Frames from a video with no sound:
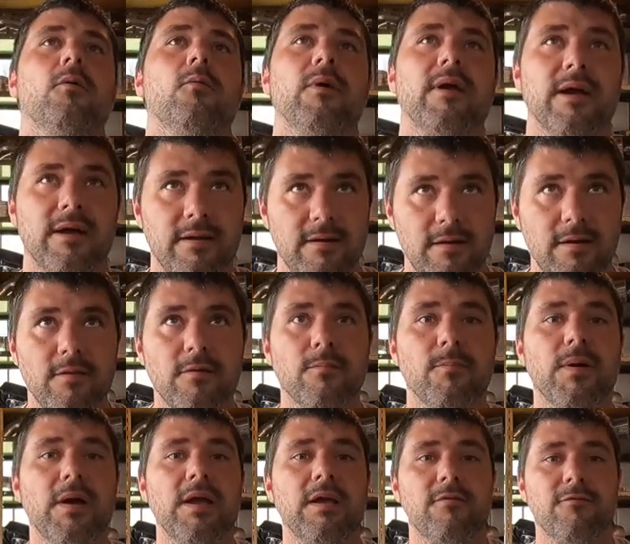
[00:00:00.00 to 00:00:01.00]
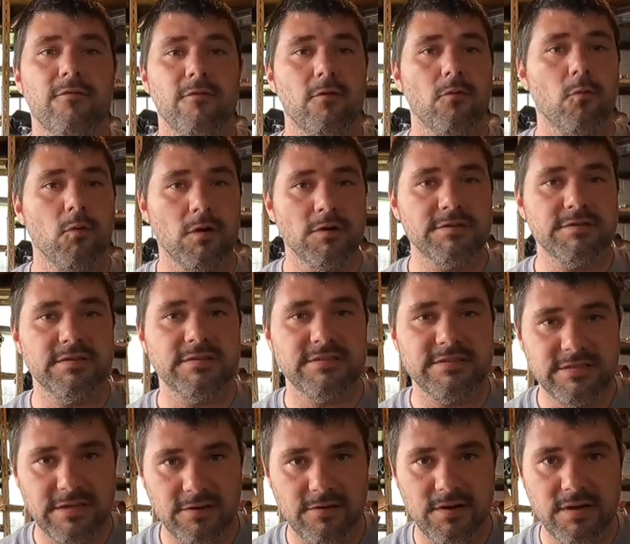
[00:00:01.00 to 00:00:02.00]
We got another bike for the Worst
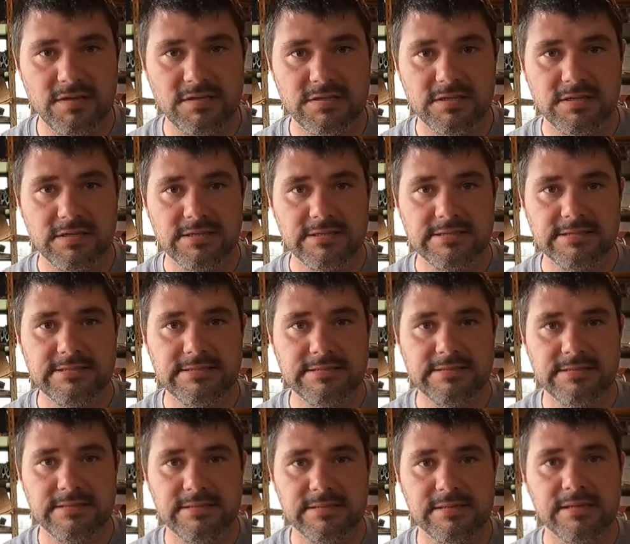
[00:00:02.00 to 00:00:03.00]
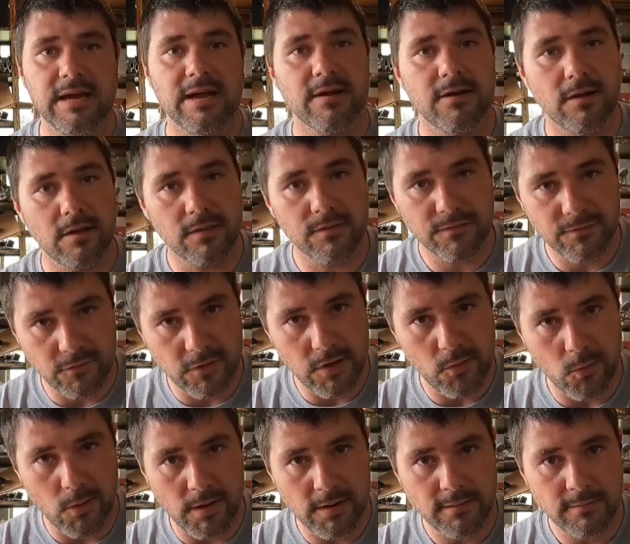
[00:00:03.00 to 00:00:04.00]
series, got another
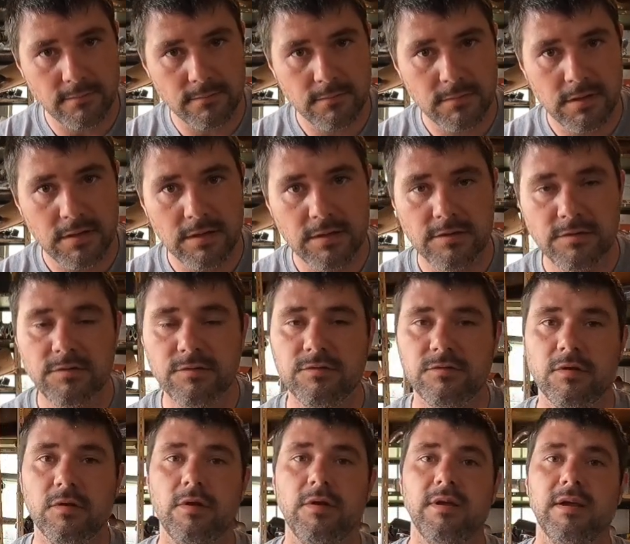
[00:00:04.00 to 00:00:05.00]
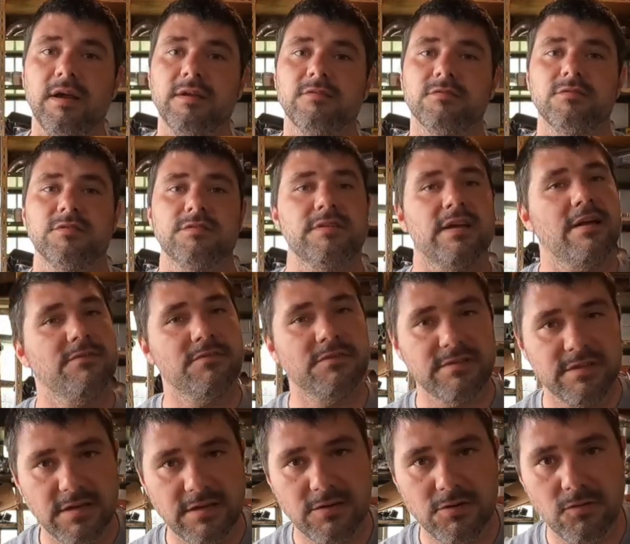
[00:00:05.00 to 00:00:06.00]
free one, so you guys will just have to
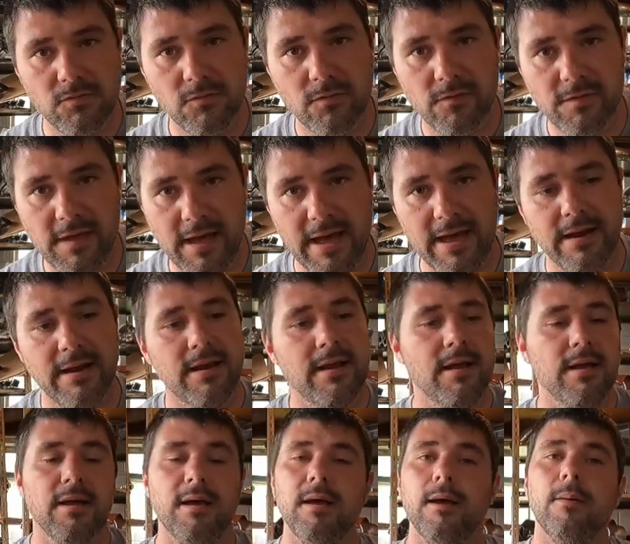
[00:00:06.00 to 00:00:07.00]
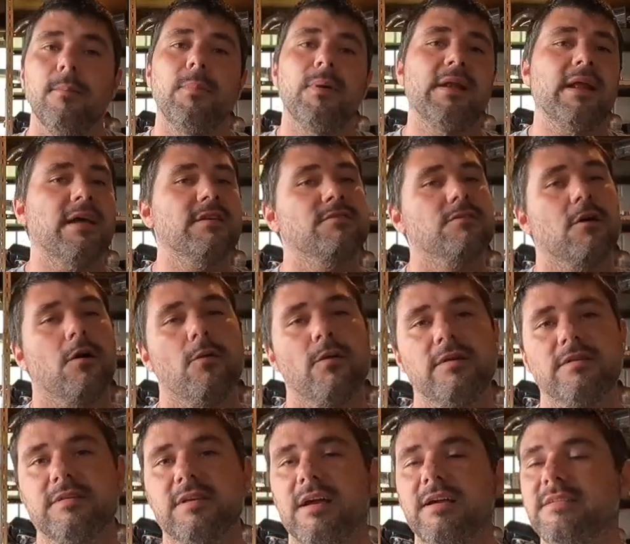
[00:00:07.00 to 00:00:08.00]
stay tuned for that. But as
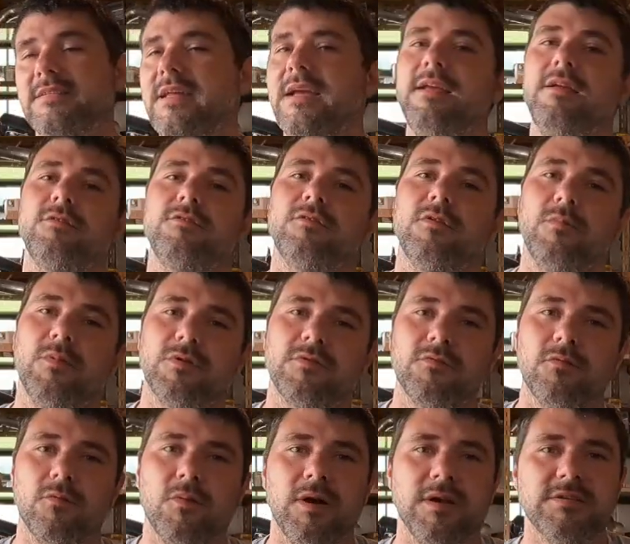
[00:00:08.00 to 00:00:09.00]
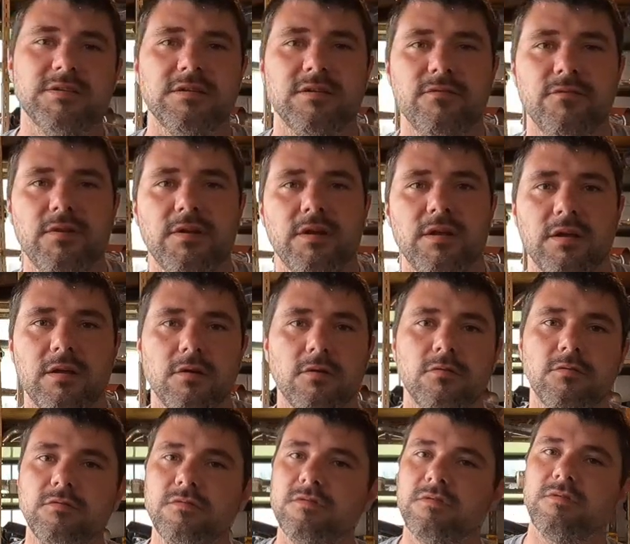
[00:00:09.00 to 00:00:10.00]
always, guys, thank you so much for watching the
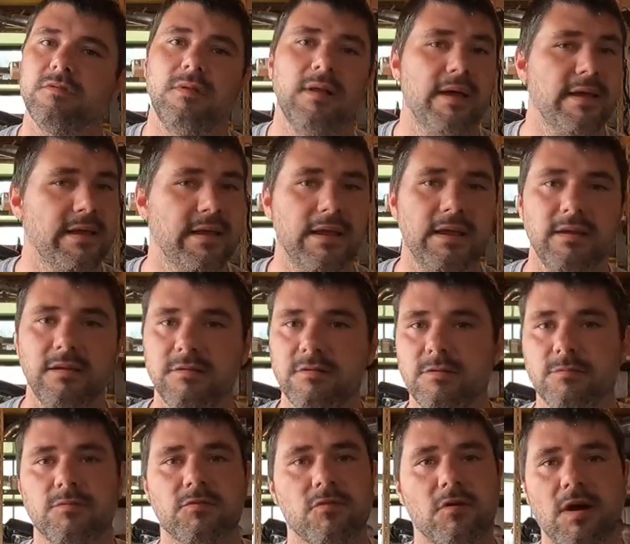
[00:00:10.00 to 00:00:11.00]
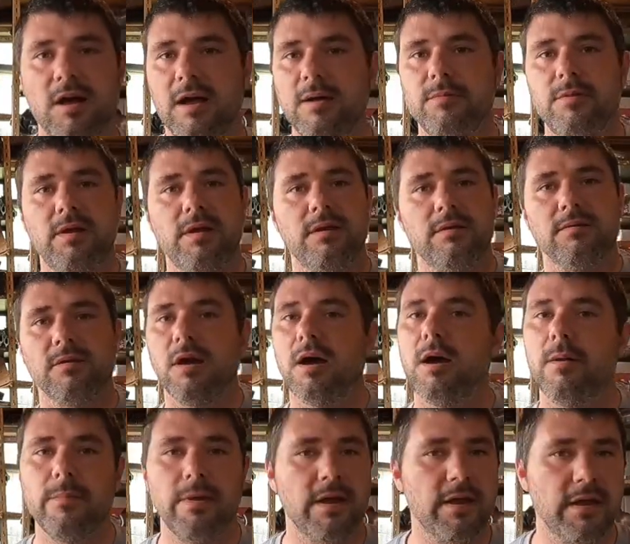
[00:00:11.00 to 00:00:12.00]
videos, liking, subscribing,
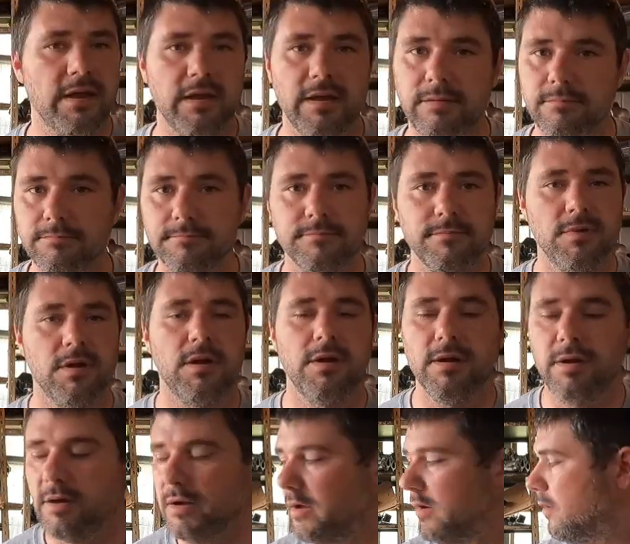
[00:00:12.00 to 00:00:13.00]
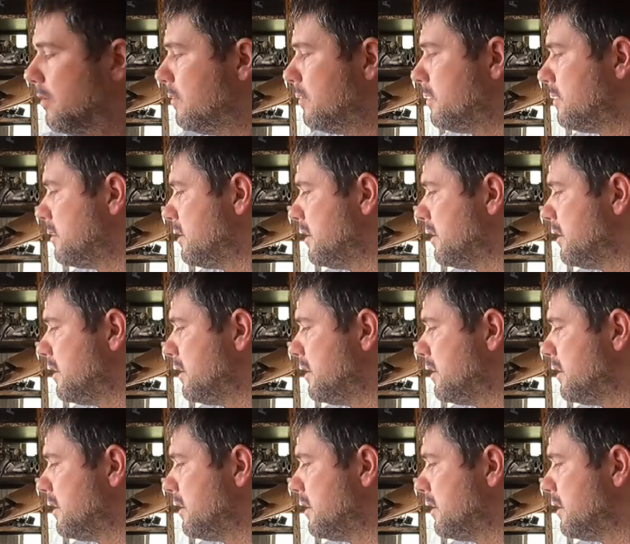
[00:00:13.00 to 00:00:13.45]
commenting. You know,